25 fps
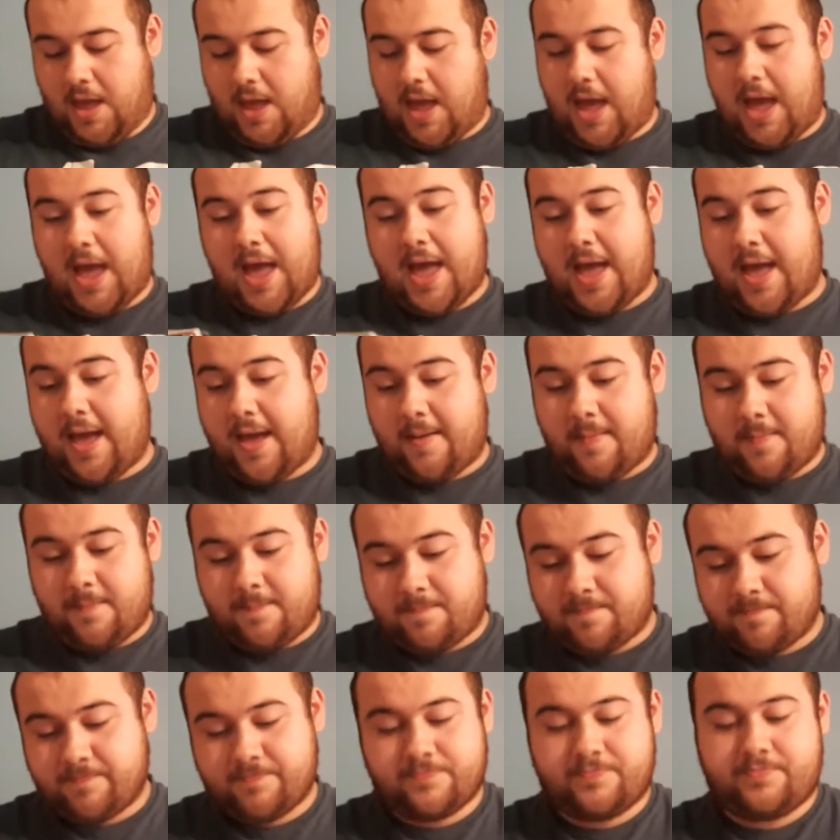
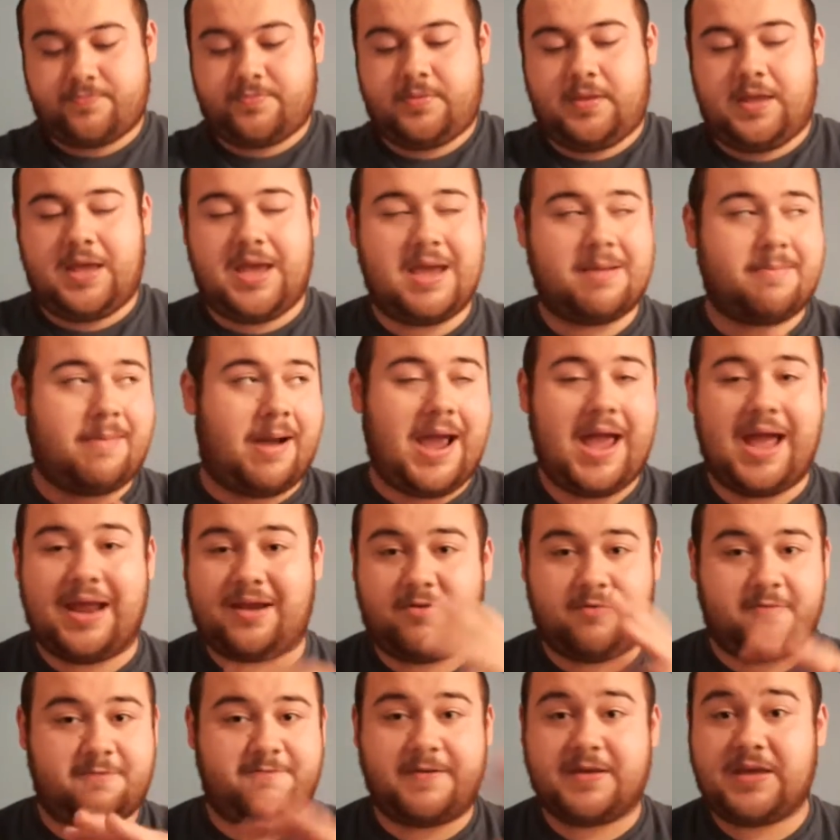Um, it might
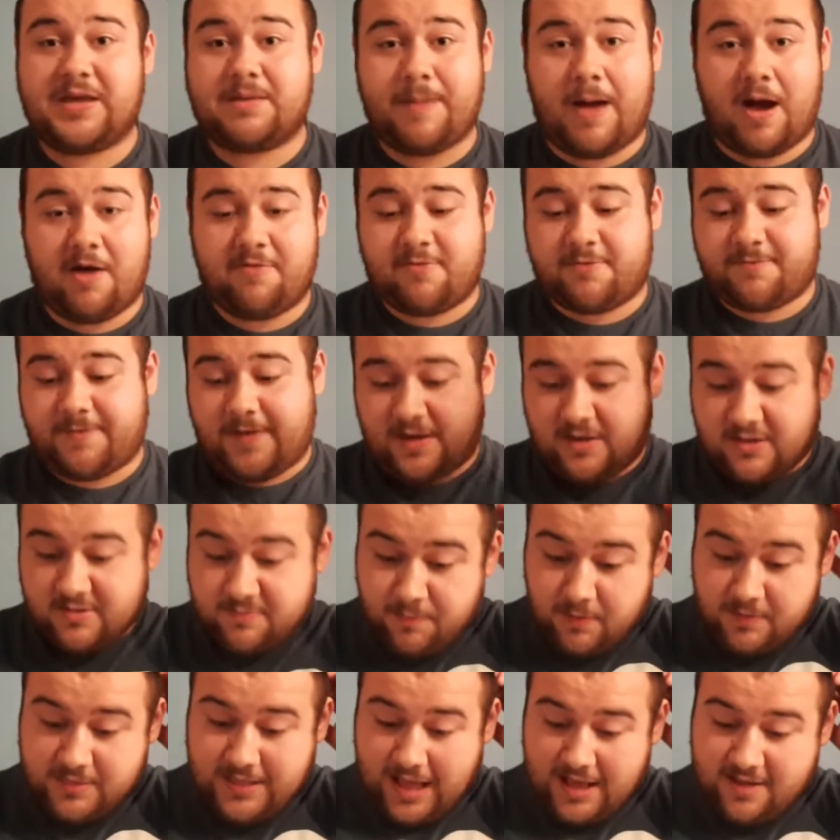end up thinking about other things,
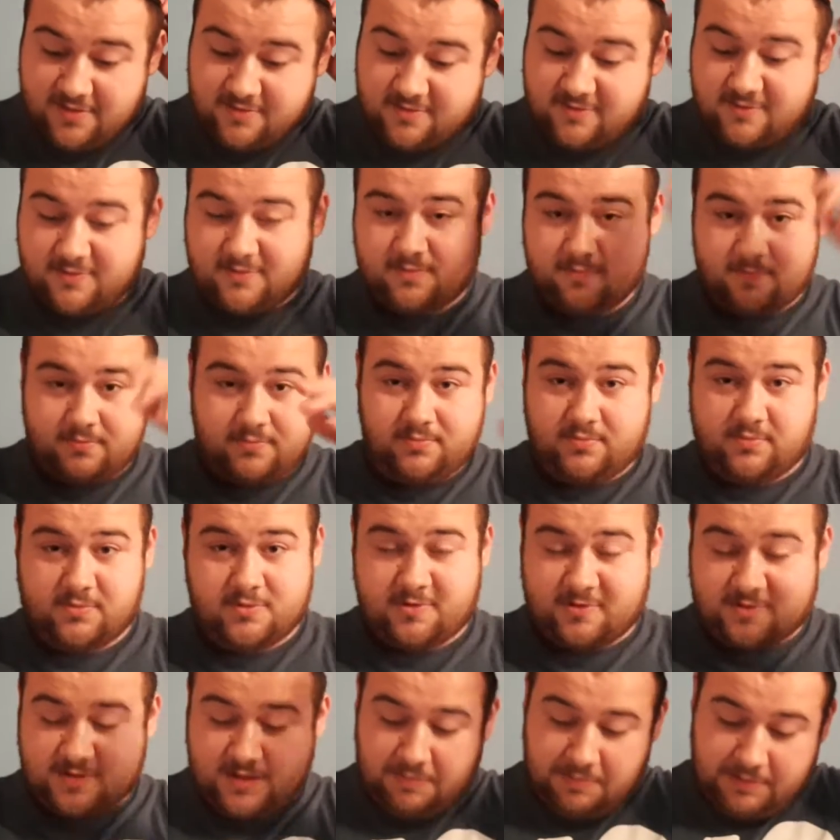but that's
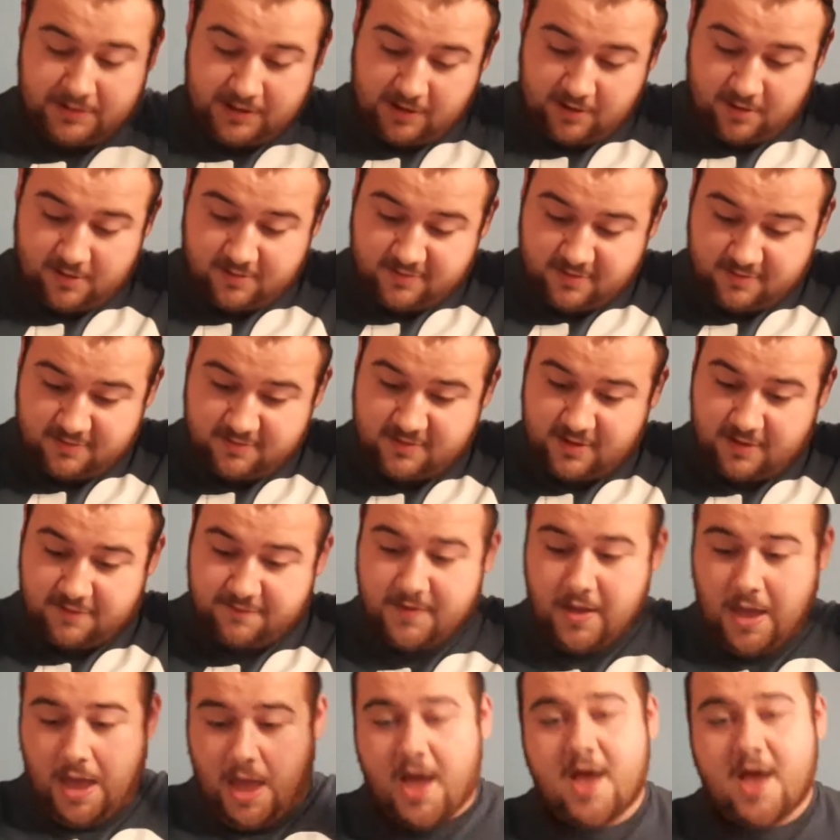just how it goes and stuff.